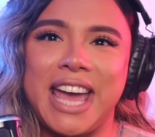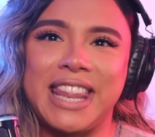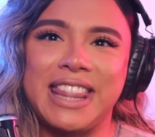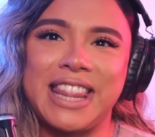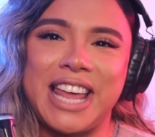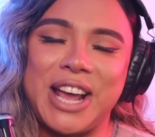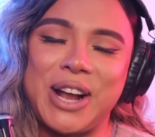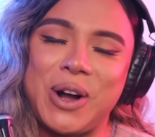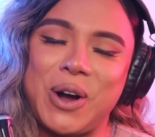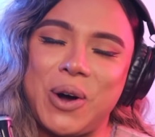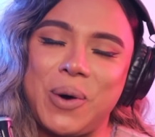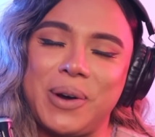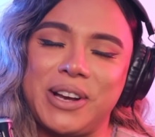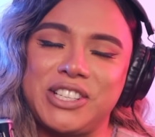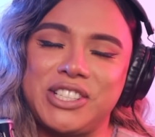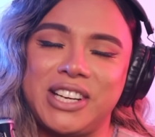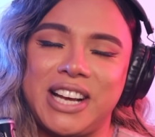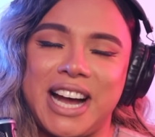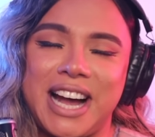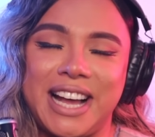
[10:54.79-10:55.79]
And like
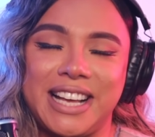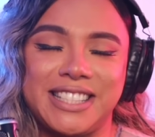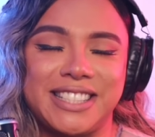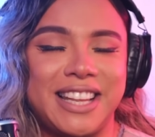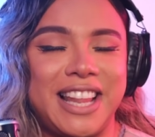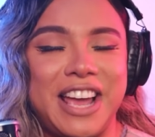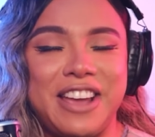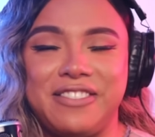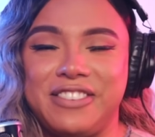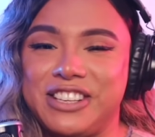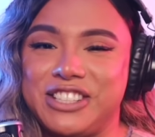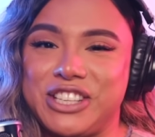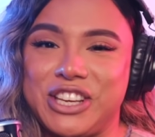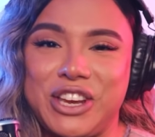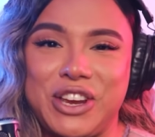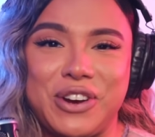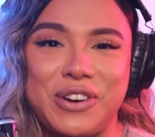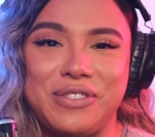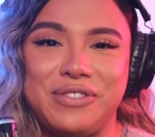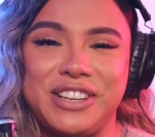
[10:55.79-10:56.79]
always, you guys, life
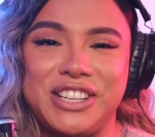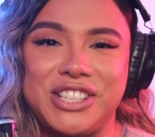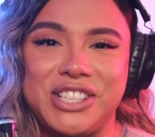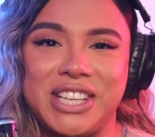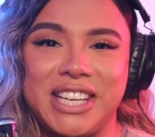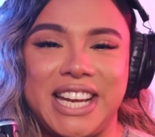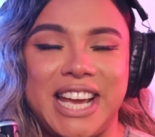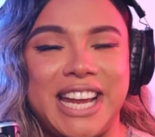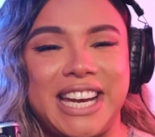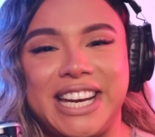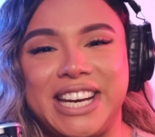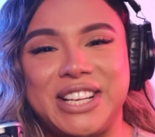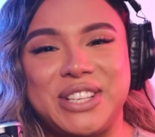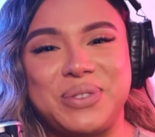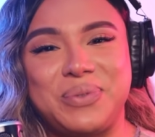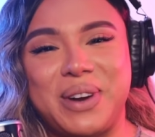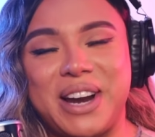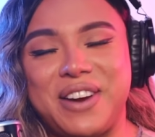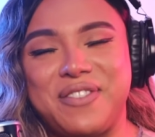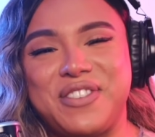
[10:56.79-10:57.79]
is your vision, and
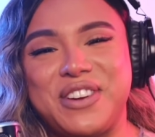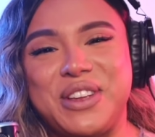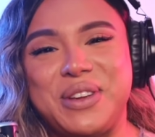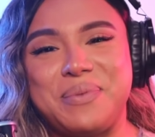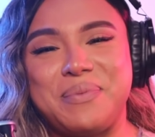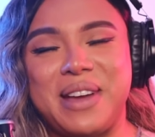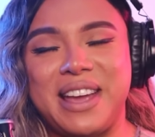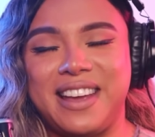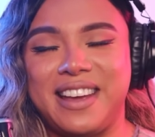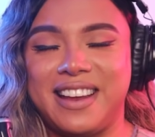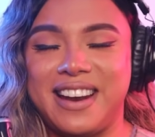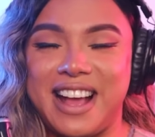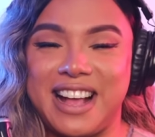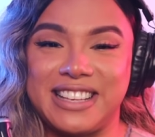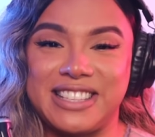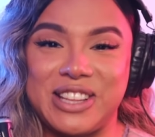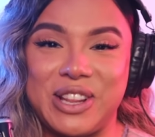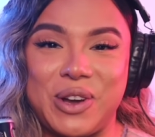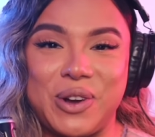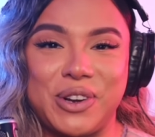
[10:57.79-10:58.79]
it is whatever you make
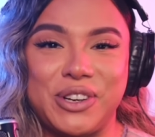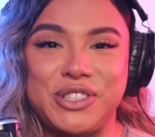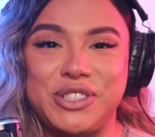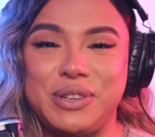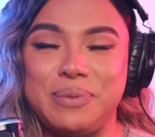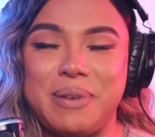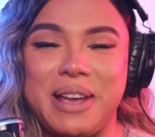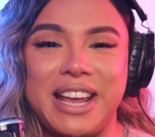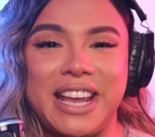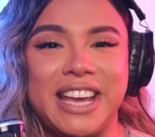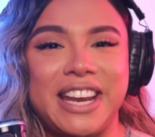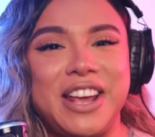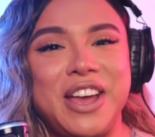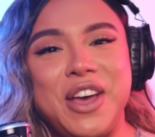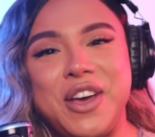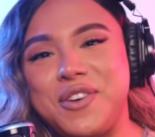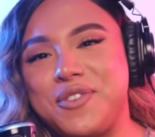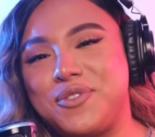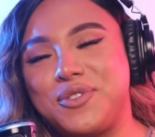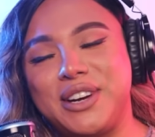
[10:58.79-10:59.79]
it, as long as you make
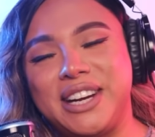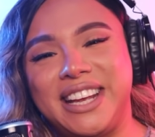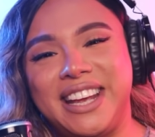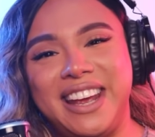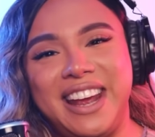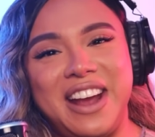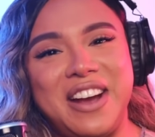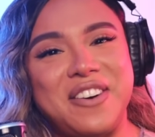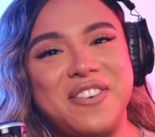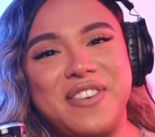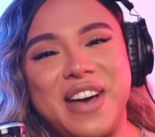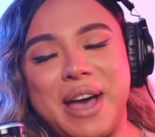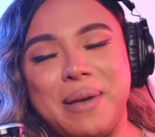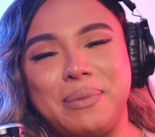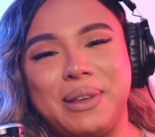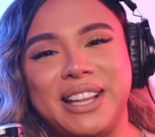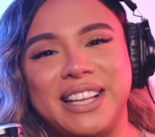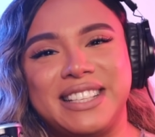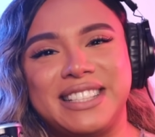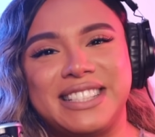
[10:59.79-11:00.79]
it freaking
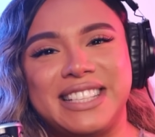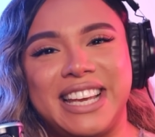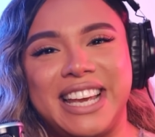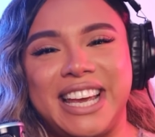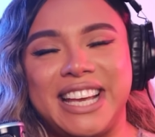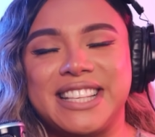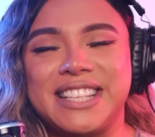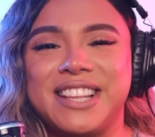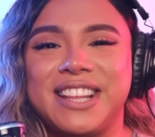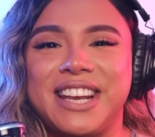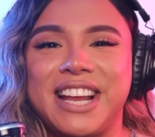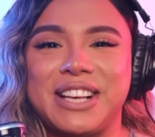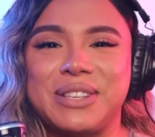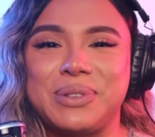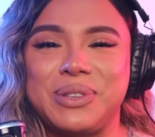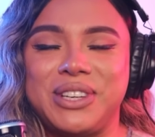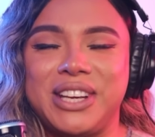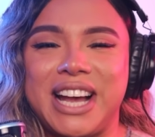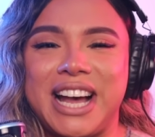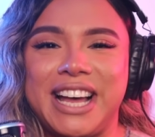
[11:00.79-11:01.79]
fabulous. Until the
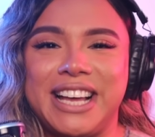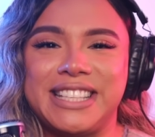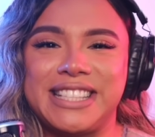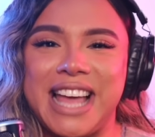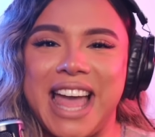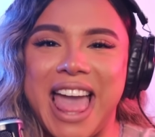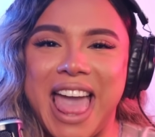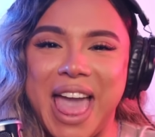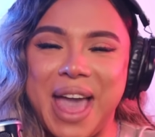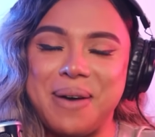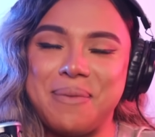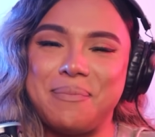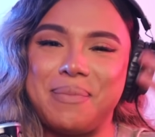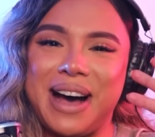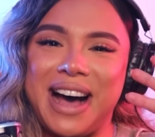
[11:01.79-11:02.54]
next one, you guys.